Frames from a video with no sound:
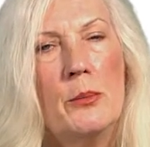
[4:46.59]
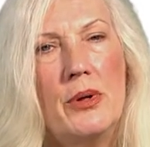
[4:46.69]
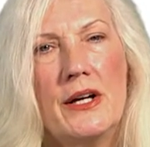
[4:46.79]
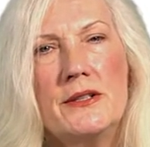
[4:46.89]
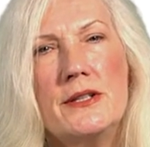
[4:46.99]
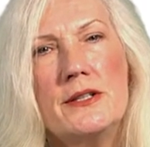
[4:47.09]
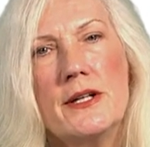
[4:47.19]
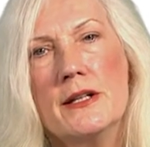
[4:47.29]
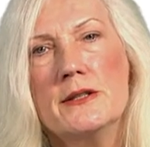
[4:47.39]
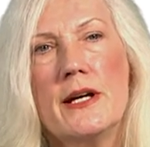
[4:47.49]
Because these
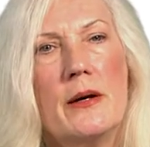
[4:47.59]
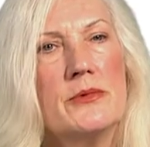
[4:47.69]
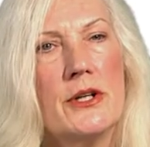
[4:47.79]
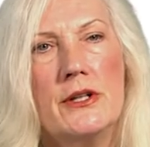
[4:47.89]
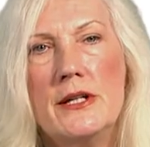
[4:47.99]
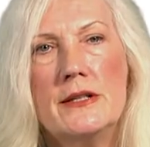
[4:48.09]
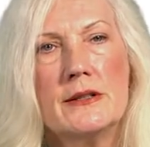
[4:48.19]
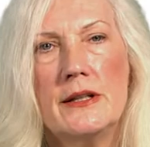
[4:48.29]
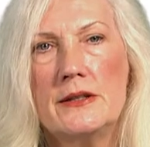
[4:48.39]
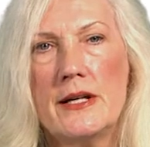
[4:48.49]
enzymes are
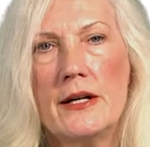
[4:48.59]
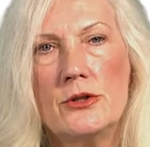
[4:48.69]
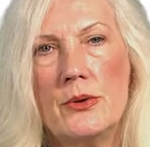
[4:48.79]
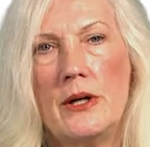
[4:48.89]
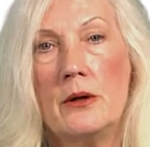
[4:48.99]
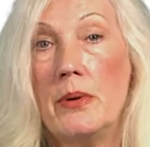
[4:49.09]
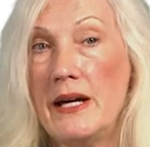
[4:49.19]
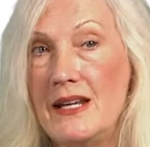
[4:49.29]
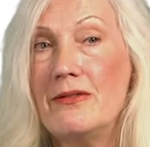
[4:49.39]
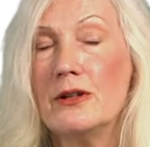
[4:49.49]
easily saturated
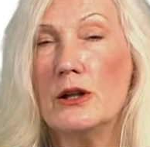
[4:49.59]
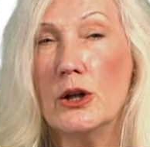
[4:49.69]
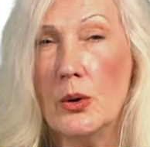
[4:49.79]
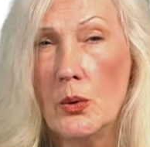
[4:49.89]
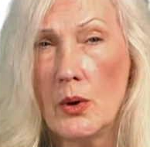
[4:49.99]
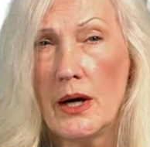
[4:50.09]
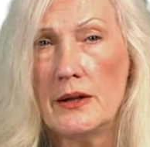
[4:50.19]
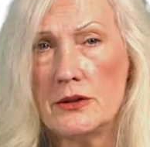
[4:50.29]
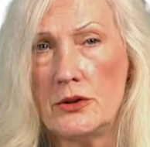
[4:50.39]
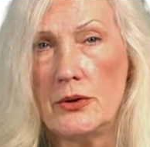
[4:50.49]
by even low
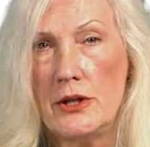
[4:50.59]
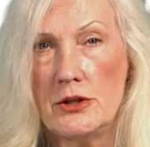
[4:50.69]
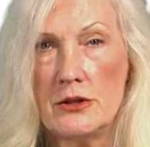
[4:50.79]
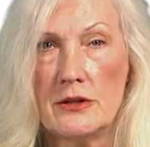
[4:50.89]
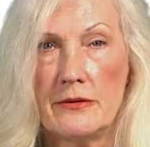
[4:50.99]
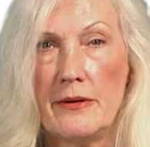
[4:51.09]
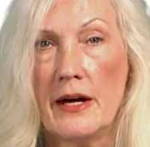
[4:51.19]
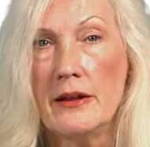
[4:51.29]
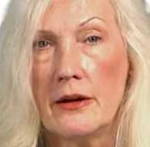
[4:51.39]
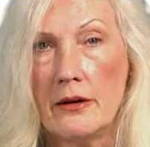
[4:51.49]
concentrations of
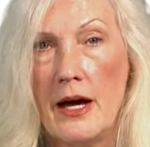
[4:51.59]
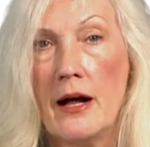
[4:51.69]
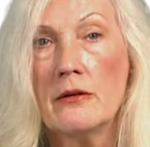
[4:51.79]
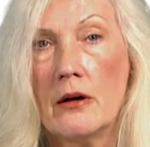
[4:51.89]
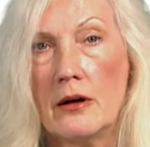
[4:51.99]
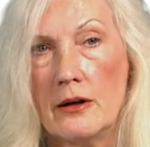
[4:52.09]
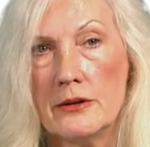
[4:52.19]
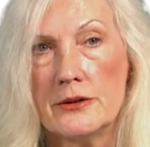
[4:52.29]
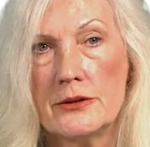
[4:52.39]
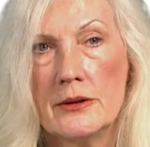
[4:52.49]

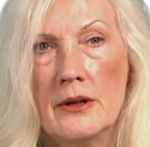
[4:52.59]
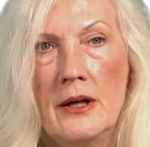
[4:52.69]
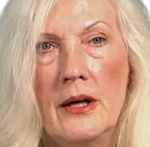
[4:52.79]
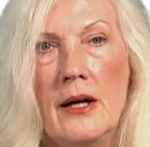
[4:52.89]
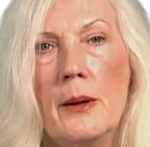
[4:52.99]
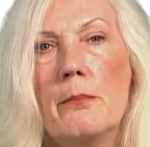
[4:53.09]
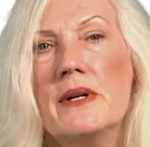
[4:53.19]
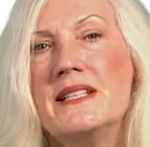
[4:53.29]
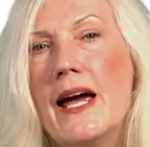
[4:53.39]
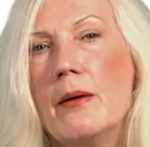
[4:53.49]
alcohols,
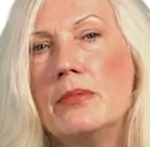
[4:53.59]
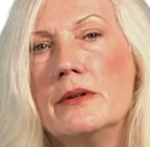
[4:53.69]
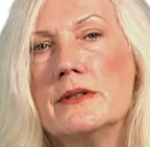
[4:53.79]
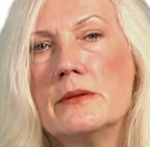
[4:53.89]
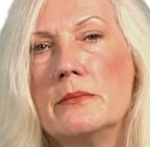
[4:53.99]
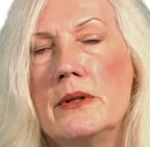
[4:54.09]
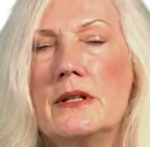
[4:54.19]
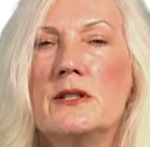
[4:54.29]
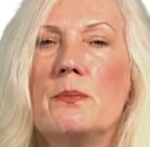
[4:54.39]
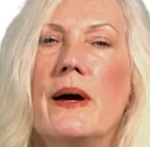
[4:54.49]
metabolism
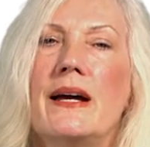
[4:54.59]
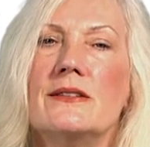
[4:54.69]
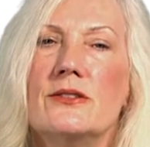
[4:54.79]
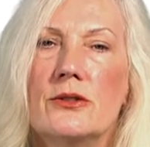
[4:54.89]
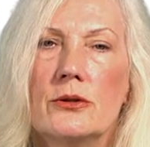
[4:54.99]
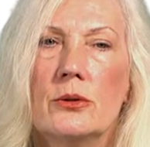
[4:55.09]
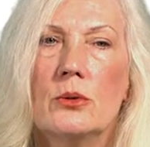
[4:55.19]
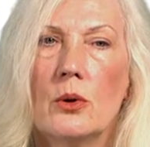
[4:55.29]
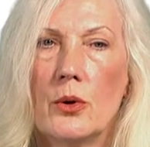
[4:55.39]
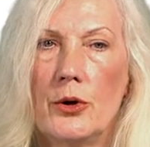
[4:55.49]
is by
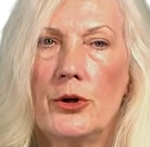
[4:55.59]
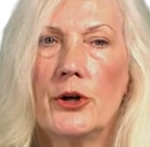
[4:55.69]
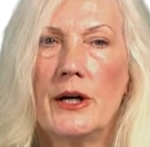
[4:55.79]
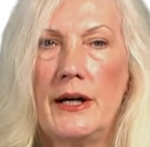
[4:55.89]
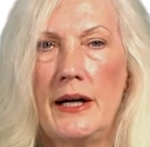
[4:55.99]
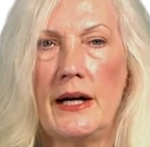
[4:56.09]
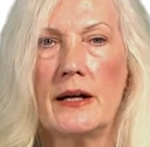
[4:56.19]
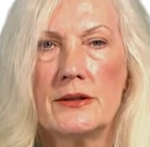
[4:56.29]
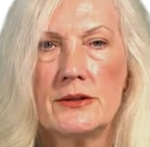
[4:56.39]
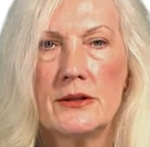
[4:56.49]
zero-order
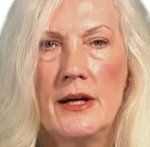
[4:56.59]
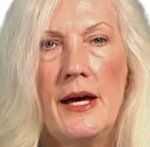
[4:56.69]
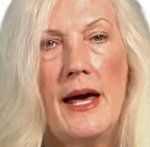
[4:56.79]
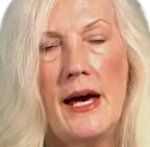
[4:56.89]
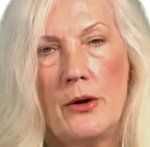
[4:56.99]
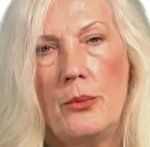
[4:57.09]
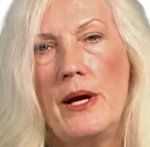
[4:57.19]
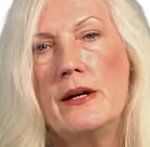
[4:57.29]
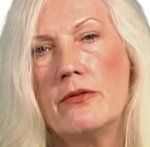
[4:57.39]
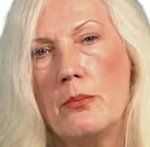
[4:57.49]
kinetics at a
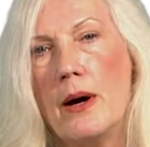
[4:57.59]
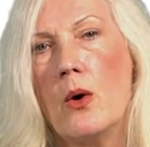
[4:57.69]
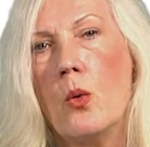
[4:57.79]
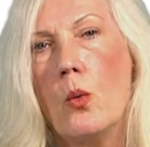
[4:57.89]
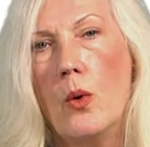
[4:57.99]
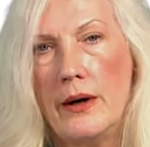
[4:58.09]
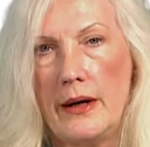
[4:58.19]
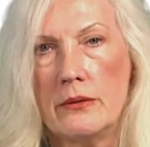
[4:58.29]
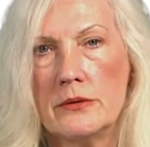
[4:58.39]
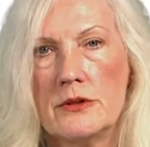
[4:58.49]
rate of about 1
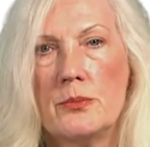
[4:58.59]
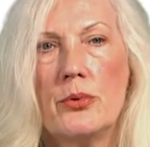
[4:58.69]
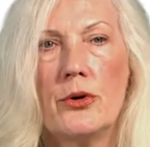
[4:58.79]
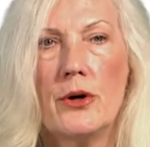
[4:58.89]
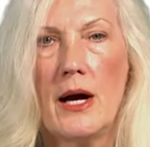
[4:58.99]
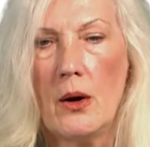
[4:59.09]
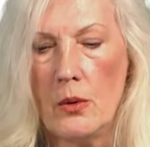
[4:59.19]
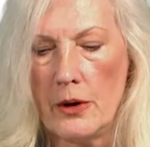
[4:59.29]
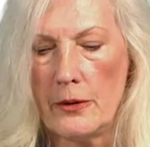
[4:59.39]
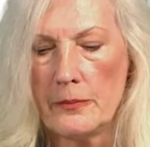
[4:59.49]
ounce per
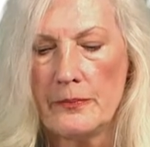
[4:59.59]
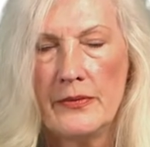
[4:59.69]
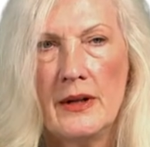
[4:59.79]
hour.